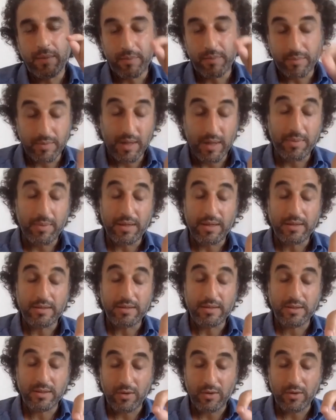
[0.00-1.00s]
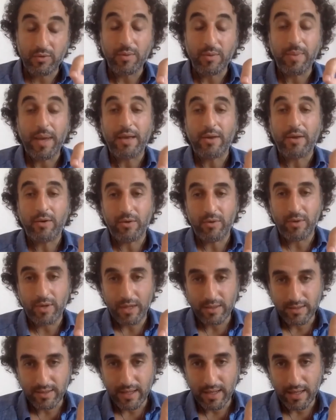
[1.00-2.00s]
Lebanese central banker,
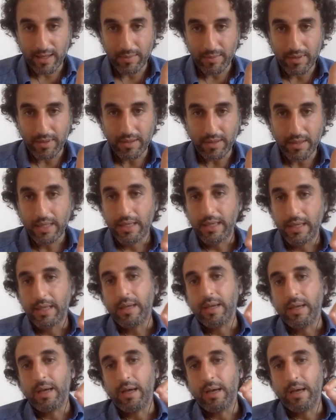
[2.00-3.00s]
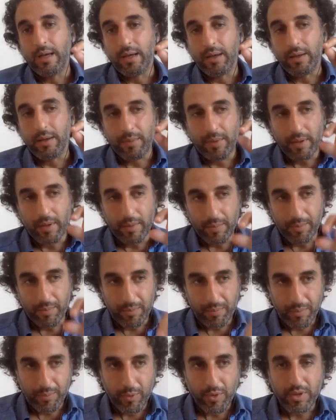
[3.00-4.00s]
Riyad Salemi,
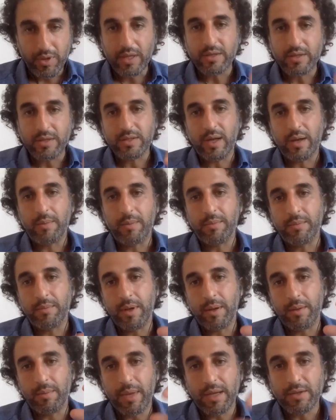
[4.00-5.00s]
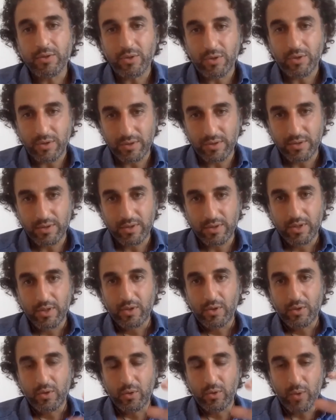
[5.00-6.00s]
put in some measures
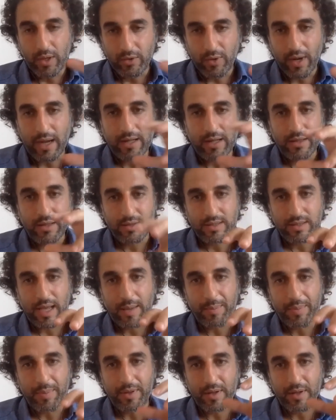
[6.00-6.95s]
to attract this capital